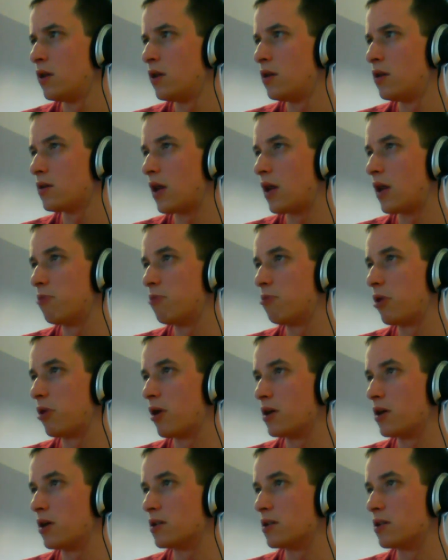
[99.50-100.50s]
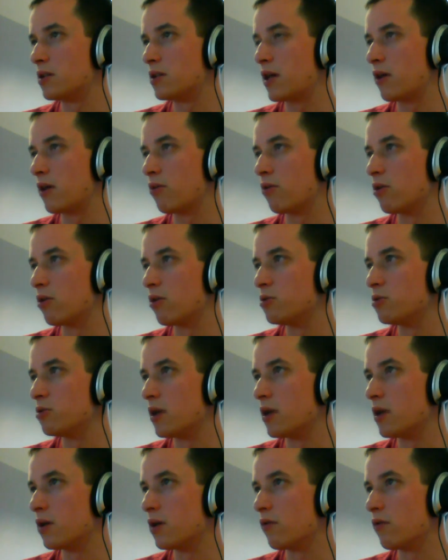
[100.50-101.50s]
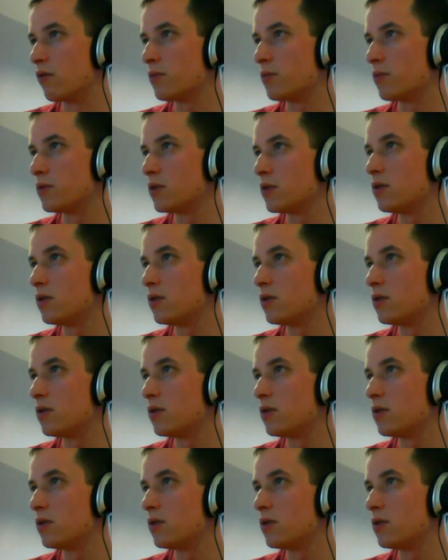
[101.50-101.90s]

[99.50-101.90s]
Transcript: That implies that download's being corrupted.